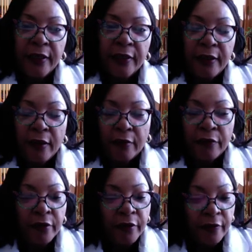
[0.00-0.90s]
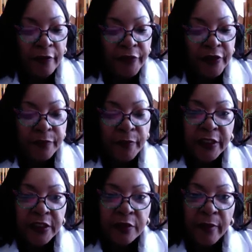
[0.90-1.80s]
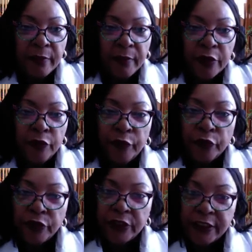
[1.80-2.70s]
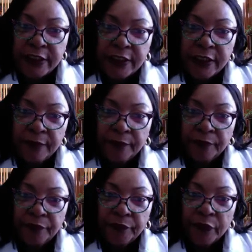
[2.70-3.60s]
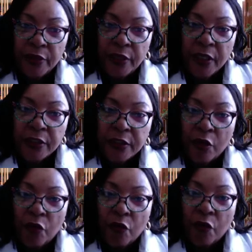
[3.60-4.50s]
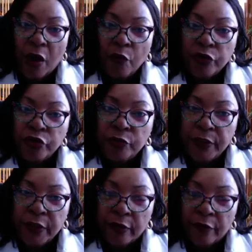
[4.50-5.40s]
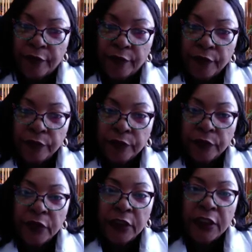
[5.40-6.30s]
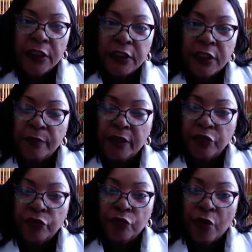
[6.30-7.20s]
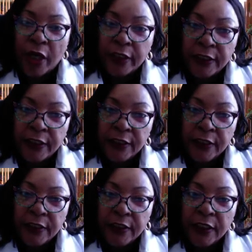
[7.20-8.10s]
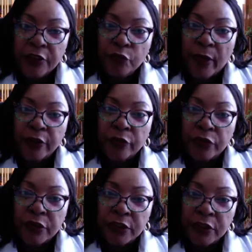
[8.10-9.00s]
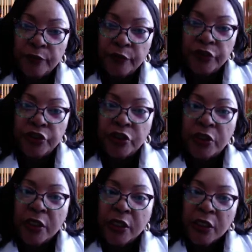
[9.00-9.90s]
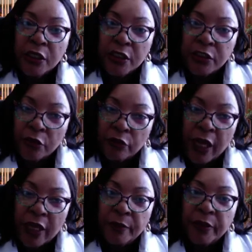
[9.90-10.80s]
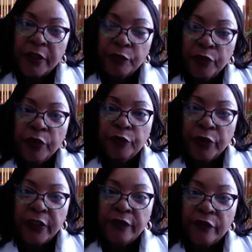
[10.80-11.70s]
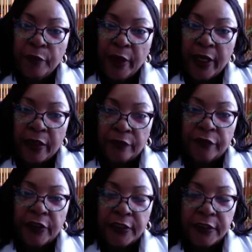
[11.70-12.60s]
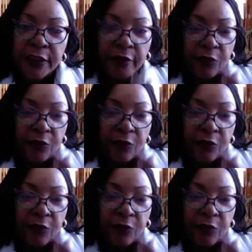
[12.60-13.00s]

Now, this medicine might make you feel dizzy, so I want you to be careful. It's going to make you groggy, and you might go to sleep, which is, it's okay, but it will relieve the pain for that tear.